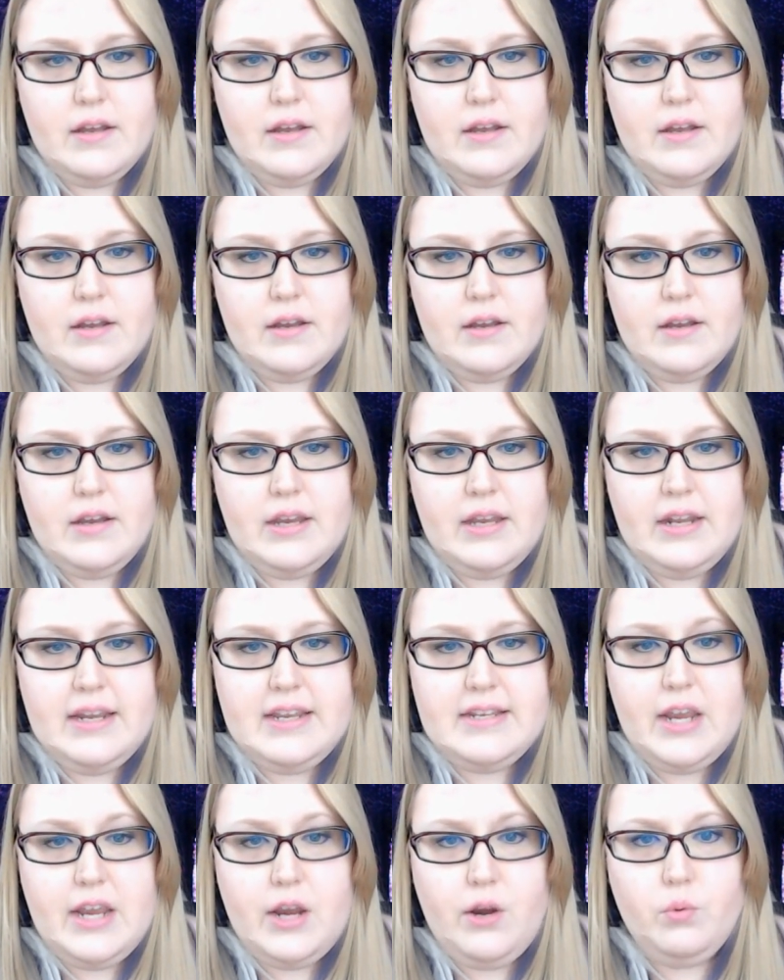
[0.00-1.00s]
It is
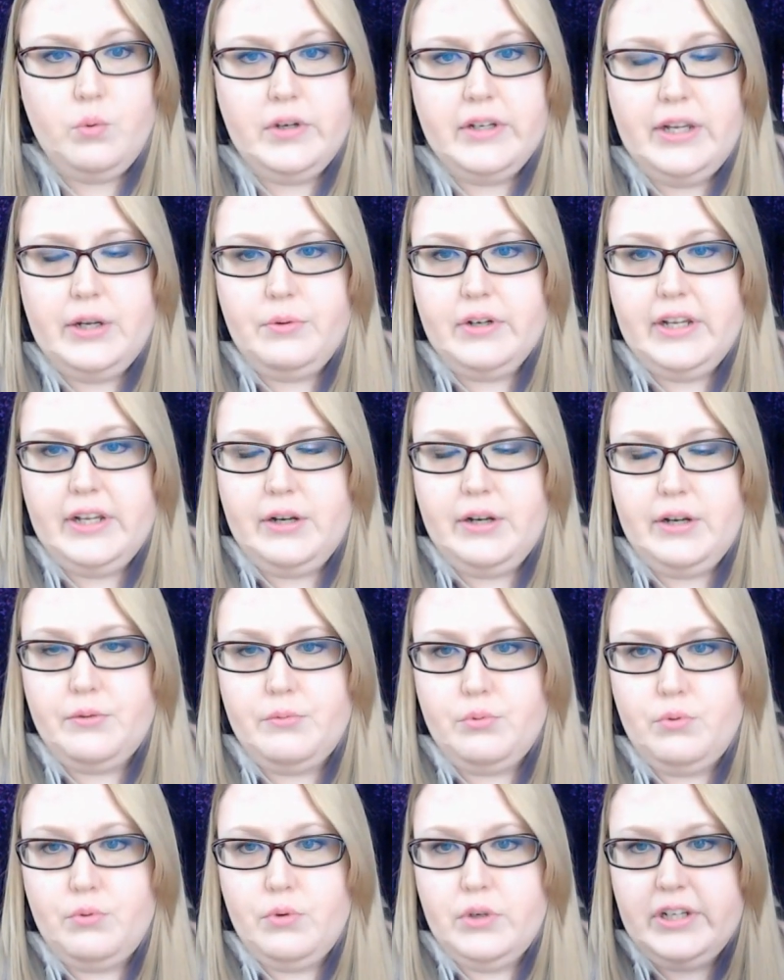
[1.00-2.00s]
a really, really,
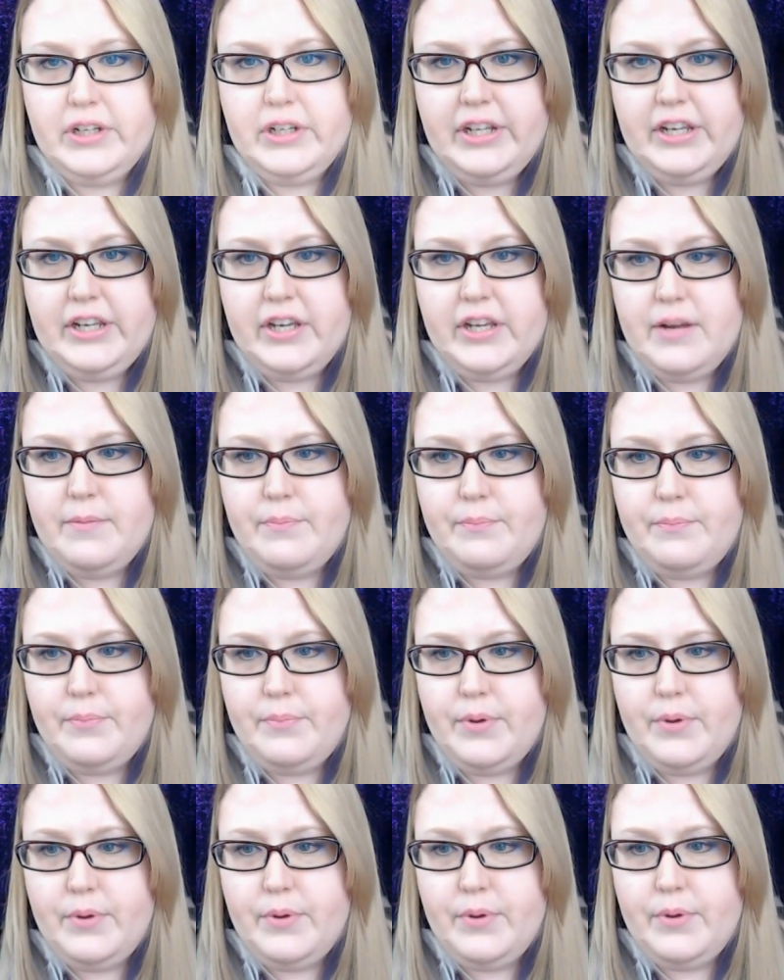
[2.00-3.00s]
really good book.
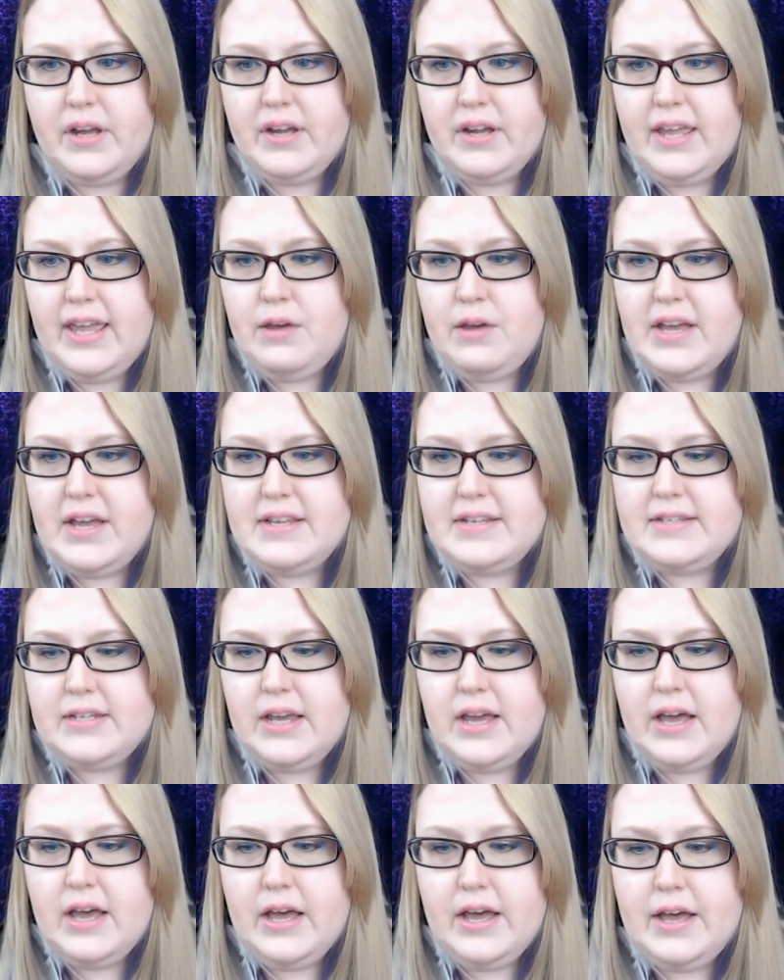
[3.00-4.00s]
It was
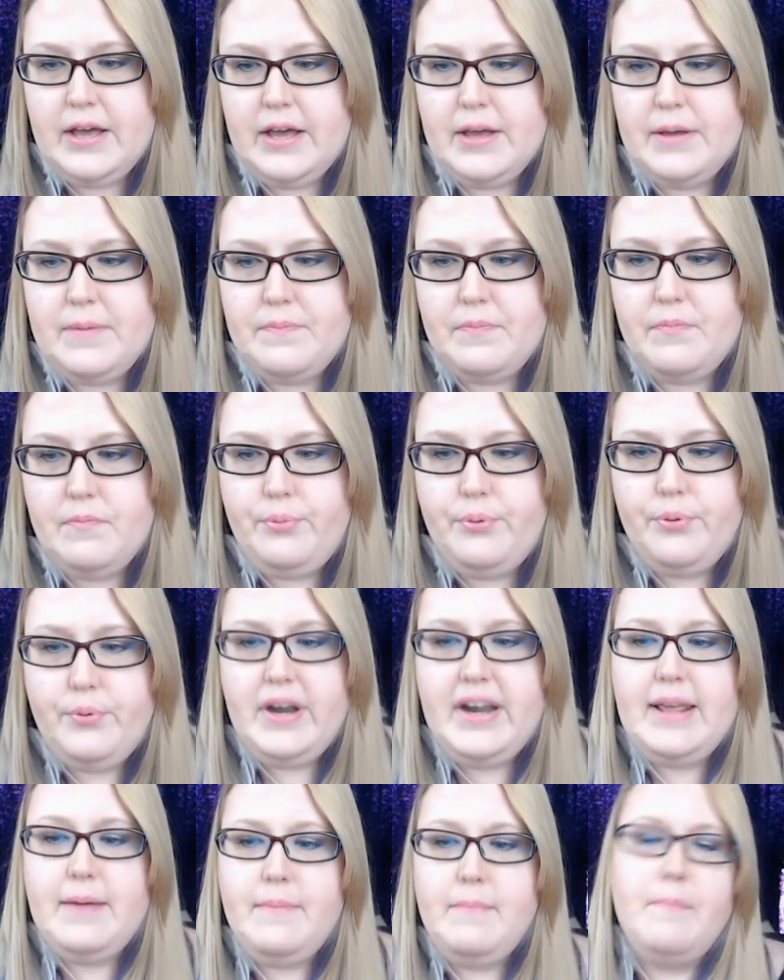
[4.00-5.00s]
um,
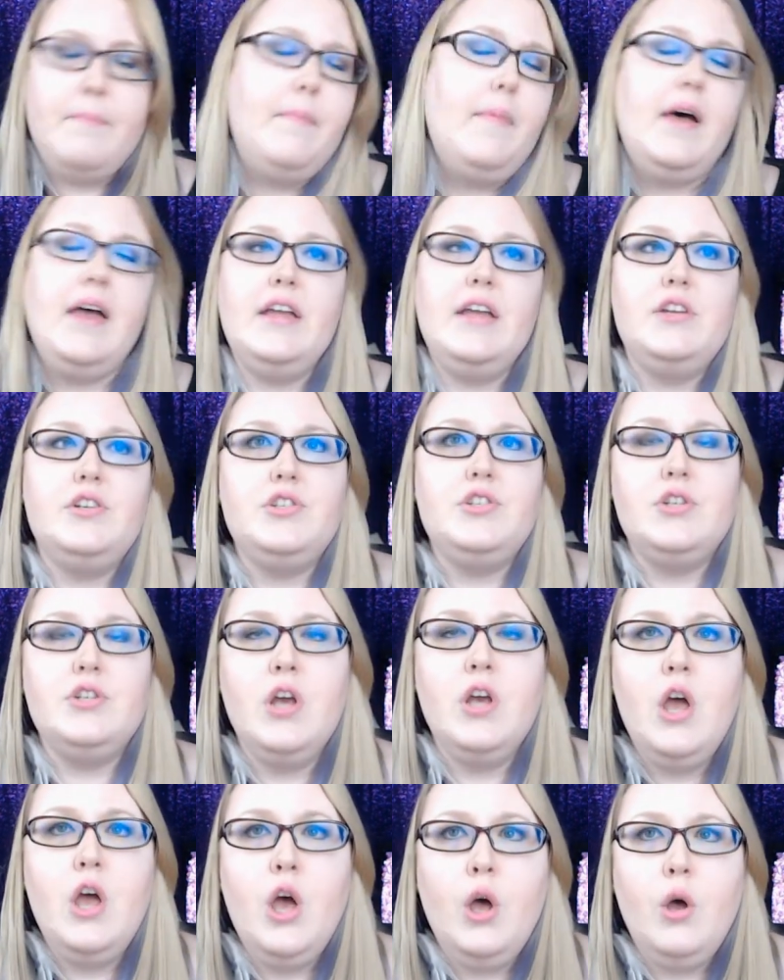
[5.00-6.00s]
pretty much
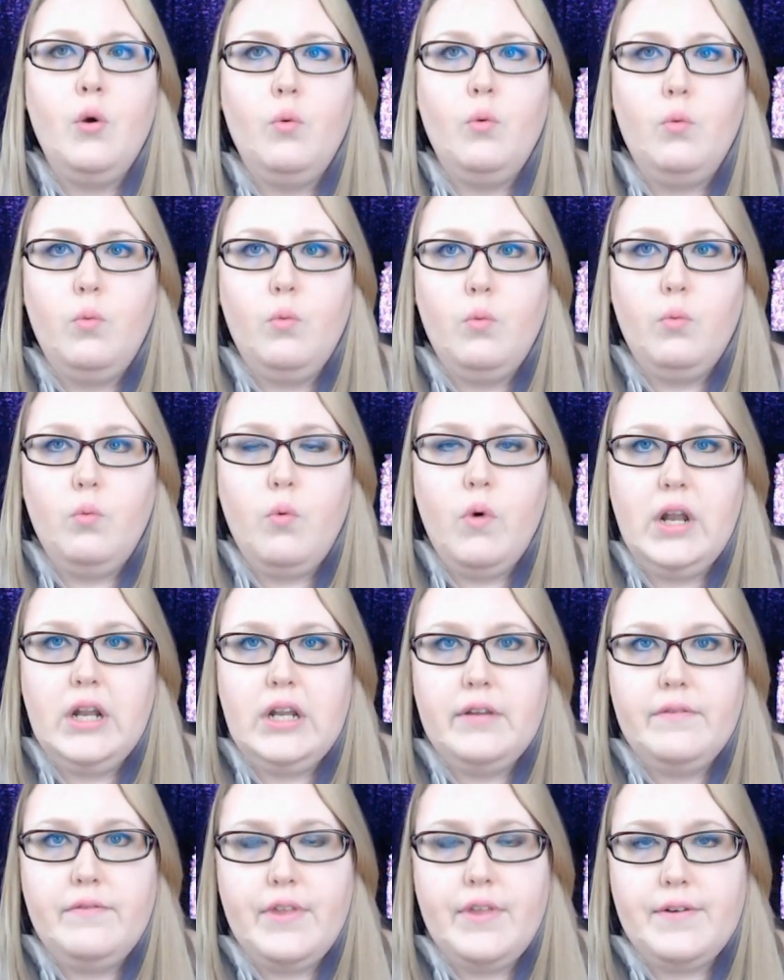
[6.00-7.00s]
one
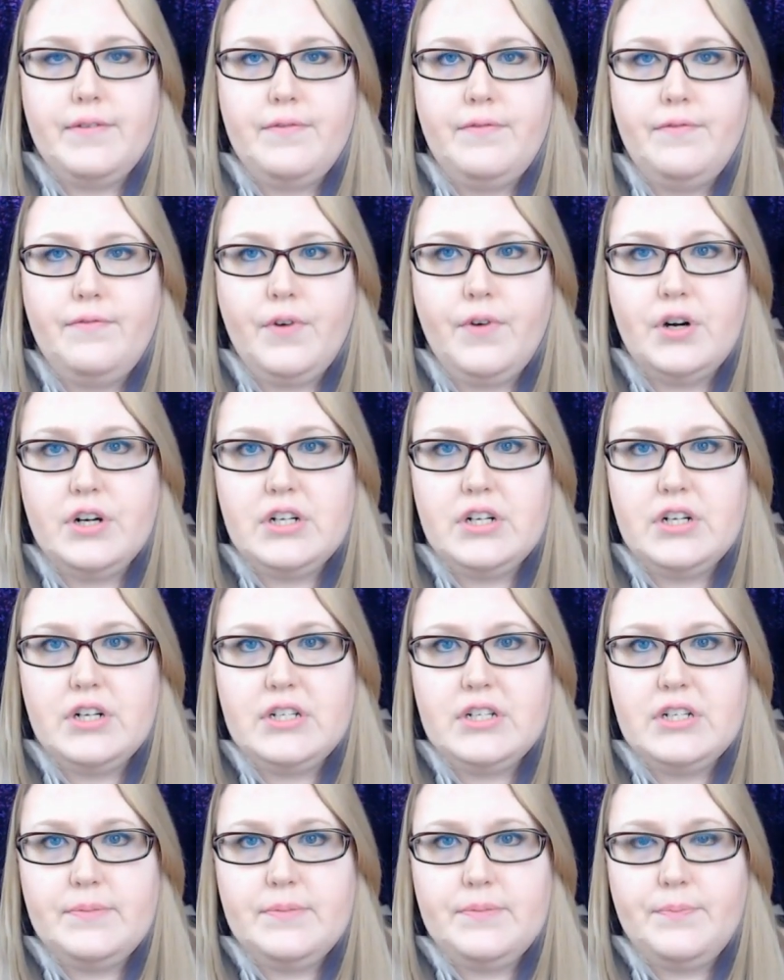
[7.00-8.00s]
of the first
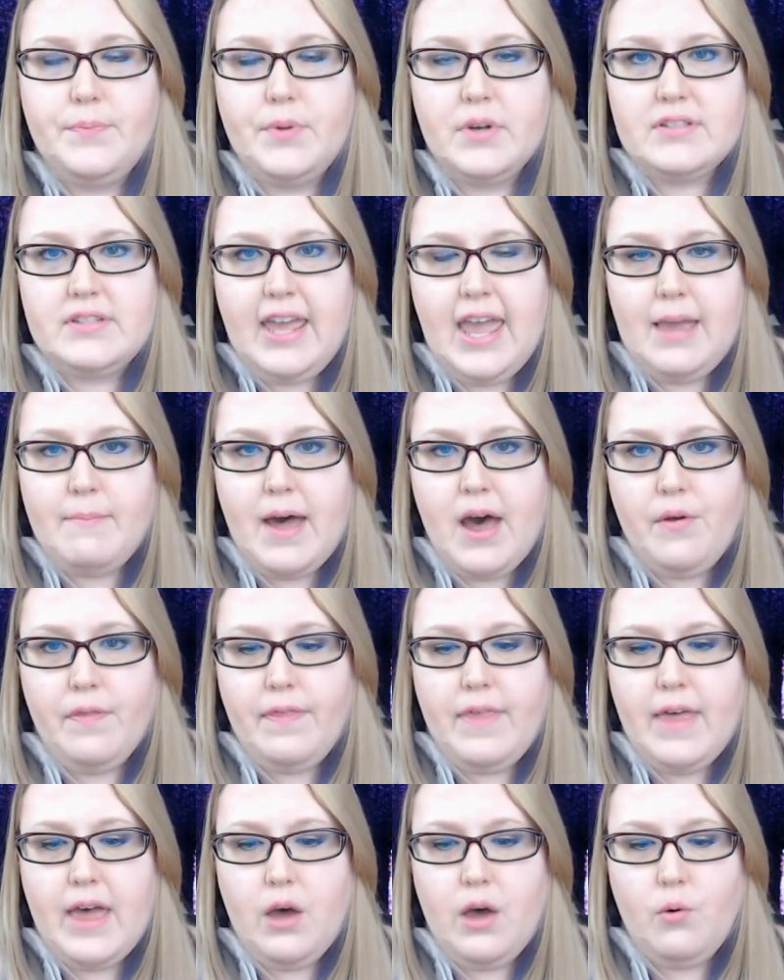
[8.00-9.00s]
books that came out
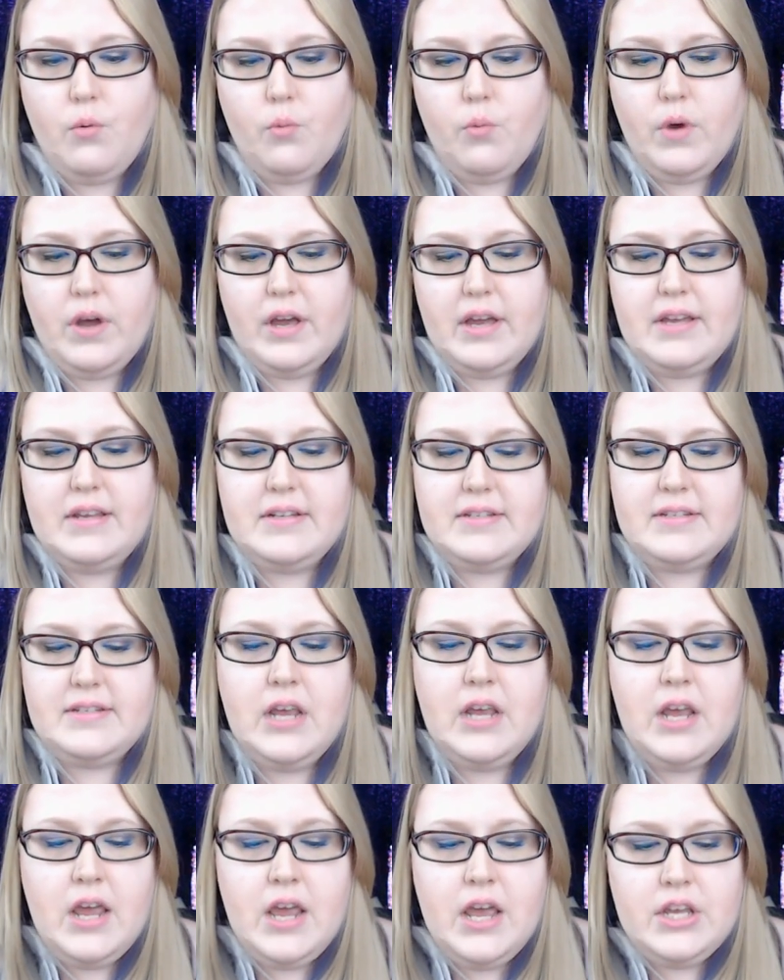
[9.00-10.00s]
that was
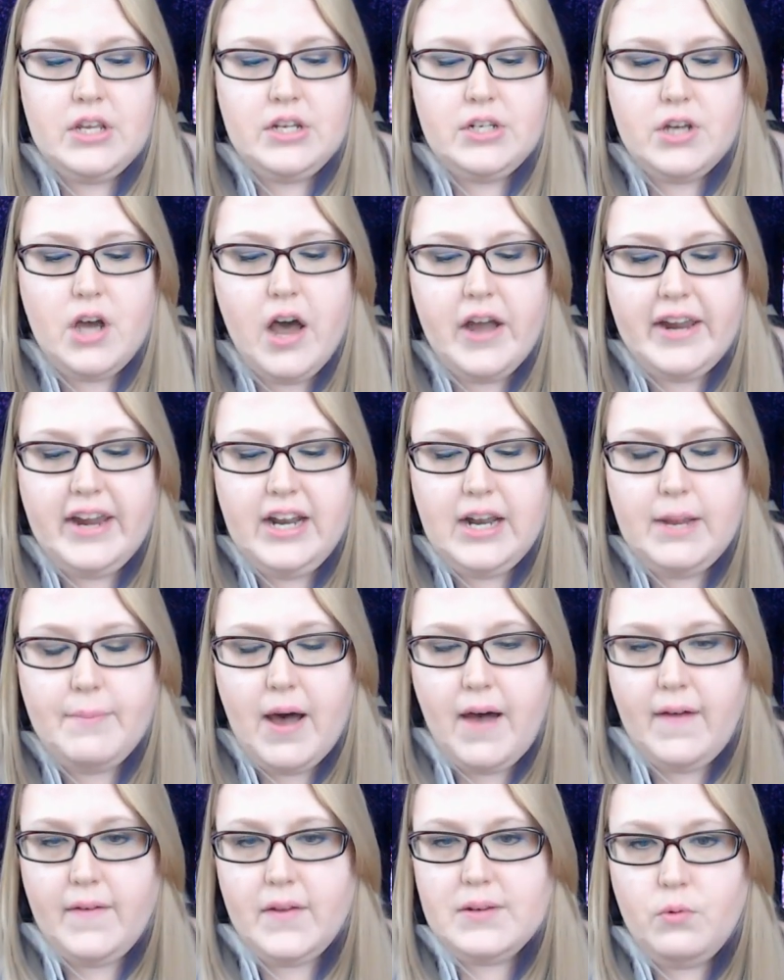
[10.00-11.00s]
talking
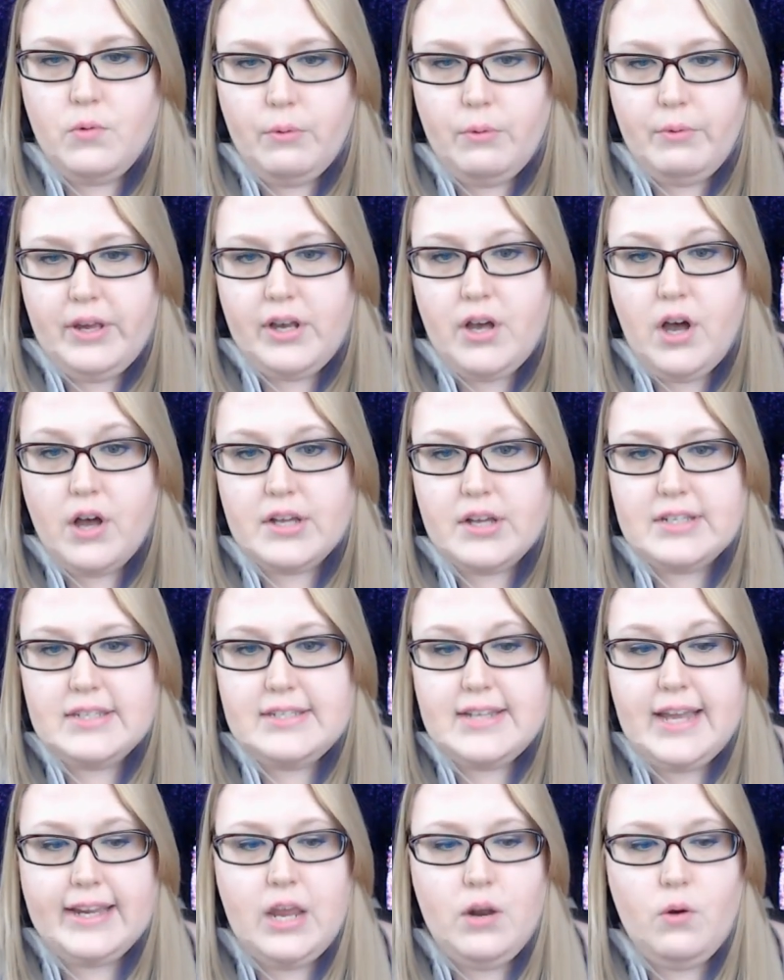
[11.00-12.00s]
about what we call
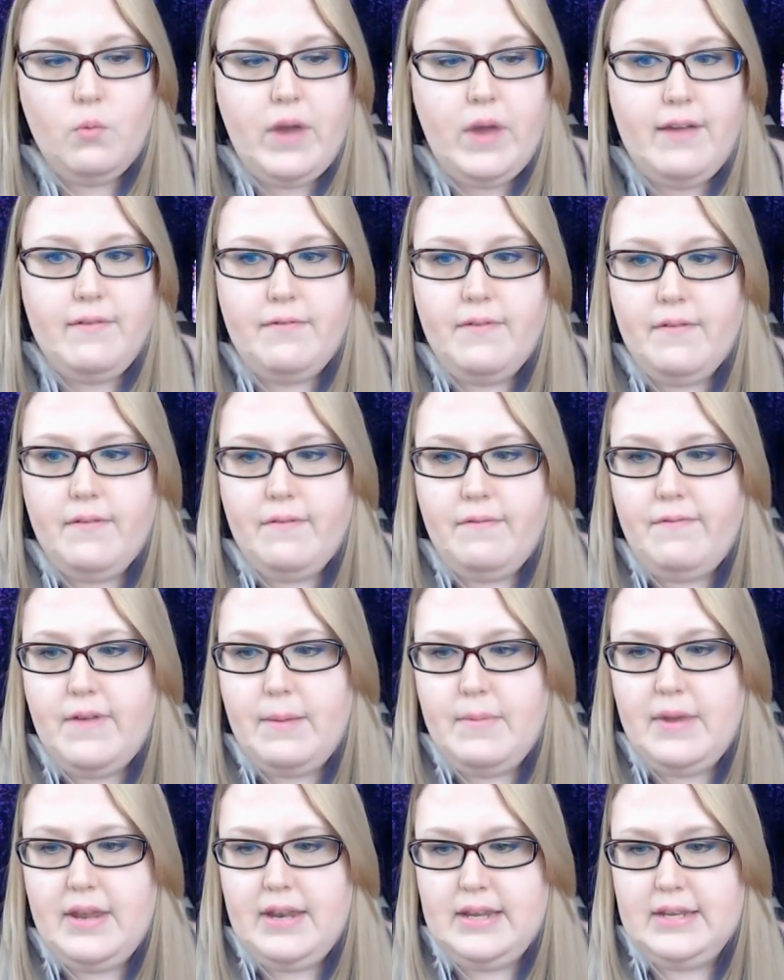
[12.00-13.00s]
second wave
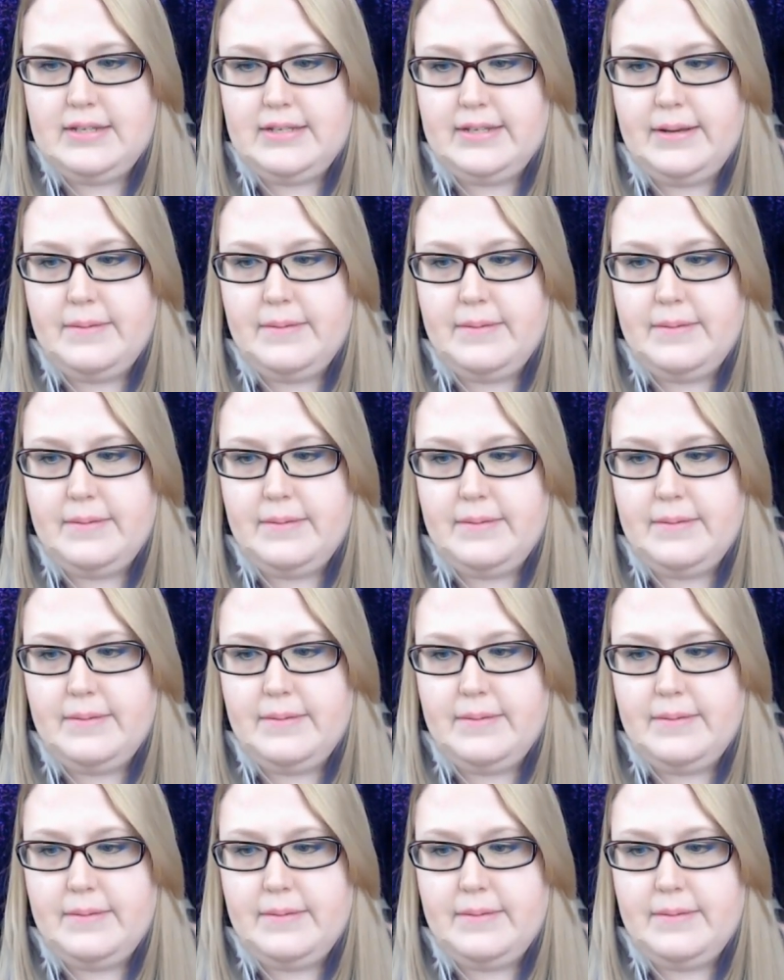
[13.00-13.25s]
feminism.